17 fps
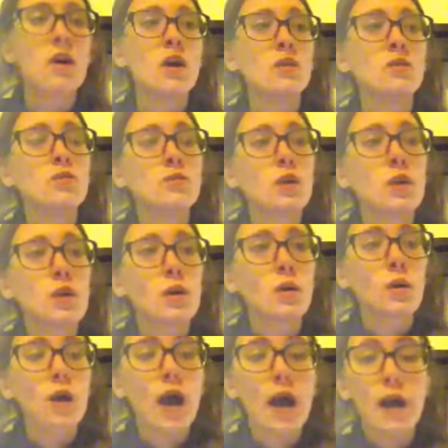
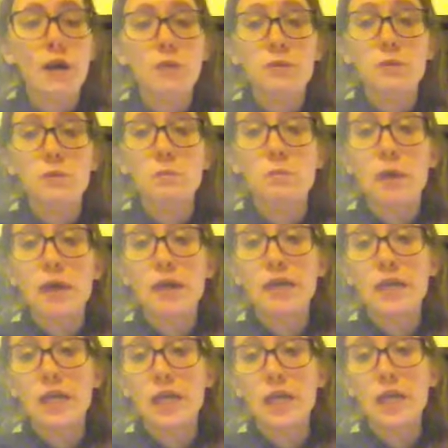So I was
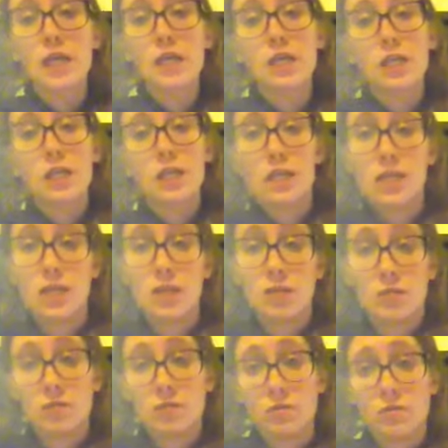bending
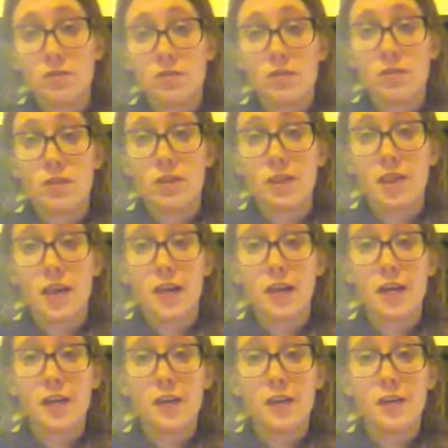needles,
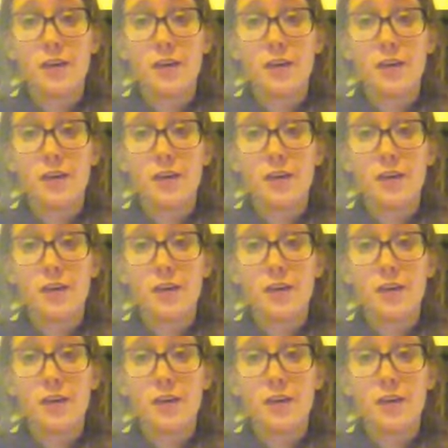like